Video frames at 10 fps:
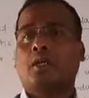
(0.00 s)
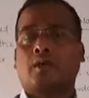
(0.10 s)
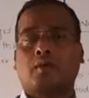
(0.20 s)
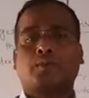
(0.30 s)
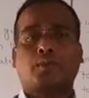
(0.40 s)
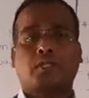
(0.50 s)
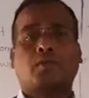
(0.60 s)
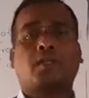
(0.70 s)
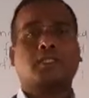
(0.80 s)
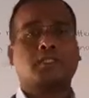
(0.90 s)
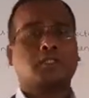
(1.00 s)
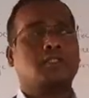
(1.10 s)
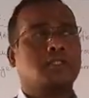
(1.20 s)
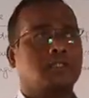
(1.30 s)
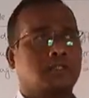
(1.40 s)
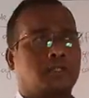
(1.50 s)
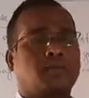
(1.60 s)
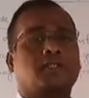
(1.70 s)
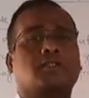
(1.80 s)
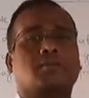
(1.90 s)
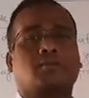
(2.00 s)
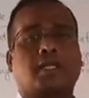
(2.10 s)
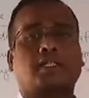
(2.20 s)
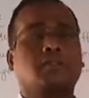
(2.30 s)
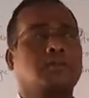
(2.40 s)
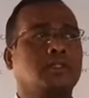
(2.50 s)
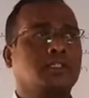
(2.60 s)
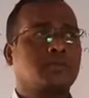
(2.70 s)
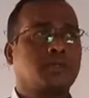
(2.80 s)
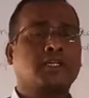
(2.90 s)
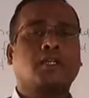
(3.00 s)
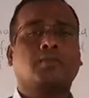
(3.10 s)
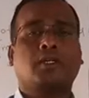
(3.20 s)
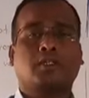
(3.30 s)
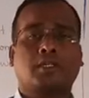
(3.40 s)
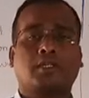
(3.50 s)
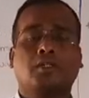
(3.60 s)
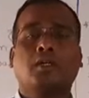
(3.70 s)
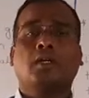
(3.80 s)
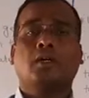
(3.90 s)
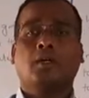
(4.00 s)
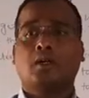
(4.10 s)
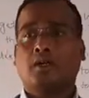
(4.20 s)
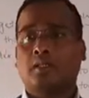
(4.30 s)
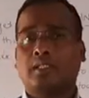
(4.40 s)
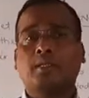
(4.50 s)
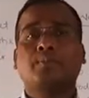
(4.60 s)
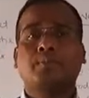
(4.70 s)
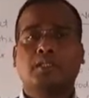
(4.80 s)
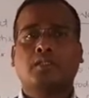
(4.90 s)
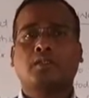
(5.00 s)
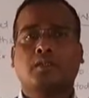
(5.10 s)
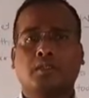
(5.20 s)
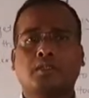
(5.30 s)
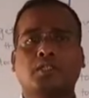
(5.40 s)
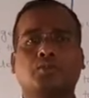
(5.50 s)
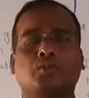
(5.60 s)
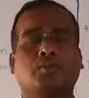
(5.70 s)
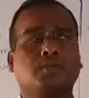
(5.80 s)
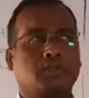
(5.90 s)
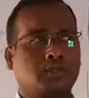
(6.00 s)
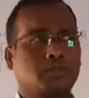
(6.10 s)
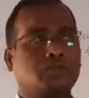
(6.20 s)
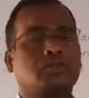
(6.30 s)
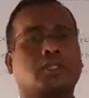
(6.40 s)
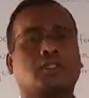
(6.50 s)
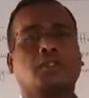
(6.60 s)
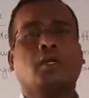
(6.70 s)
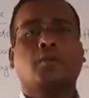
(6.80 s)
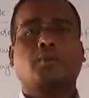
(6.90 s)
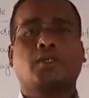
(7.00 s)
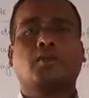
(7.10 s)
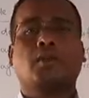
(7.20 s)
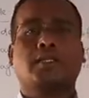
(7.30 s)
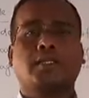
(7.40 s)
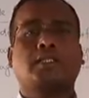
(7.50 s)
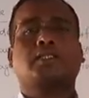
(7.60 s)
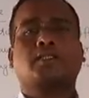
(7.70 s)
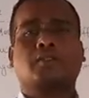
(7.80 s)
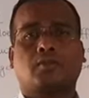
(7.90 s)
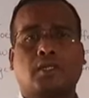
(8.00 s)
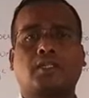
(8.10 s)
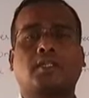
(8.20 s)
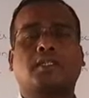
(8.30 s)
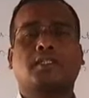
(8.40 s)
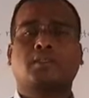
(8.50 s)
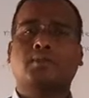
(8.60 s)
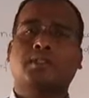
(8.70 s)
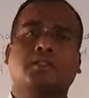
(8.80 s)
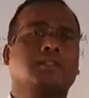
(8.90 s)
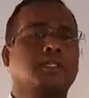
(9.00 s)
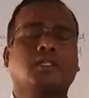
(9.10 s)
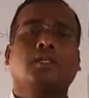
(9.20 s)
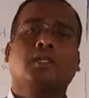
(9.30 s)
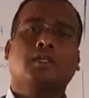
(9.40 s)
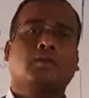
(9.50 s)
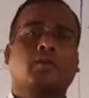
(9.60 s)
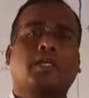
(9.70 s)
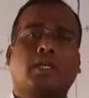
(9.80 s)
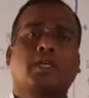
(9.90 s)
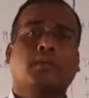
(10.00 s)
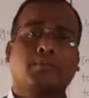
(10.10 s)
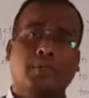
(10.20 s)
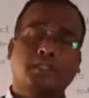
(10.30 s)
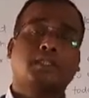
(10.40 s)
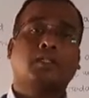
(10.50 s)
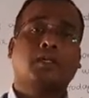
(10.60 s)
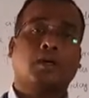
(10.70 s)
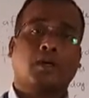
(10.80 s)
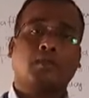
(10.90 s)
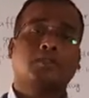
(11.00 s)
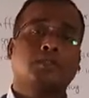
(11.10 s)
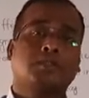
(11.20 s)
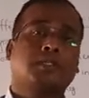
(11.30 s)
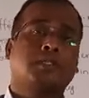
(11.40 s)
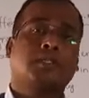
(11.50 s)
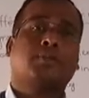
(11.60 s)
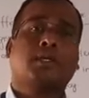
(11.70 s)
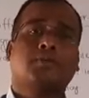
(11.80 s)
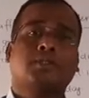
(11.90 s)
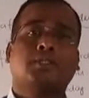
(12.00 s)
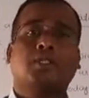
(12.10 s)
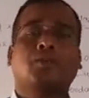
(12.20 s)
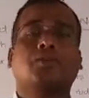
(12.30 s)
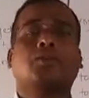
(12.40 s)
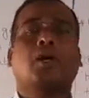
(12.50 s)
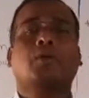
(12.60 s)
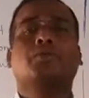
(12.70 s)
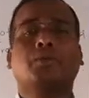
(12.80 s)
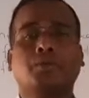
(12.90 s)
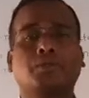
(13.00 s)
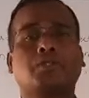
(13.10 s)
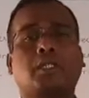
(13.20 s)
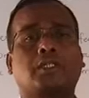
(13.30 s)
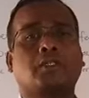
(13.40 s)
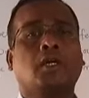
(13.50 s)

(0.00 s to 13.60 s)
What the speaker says: on particular depletion, like sprinkle that drip method, or they should use that particular irrigation, water irrigation method, then okay. But almost that farmers, they don't know how to use that,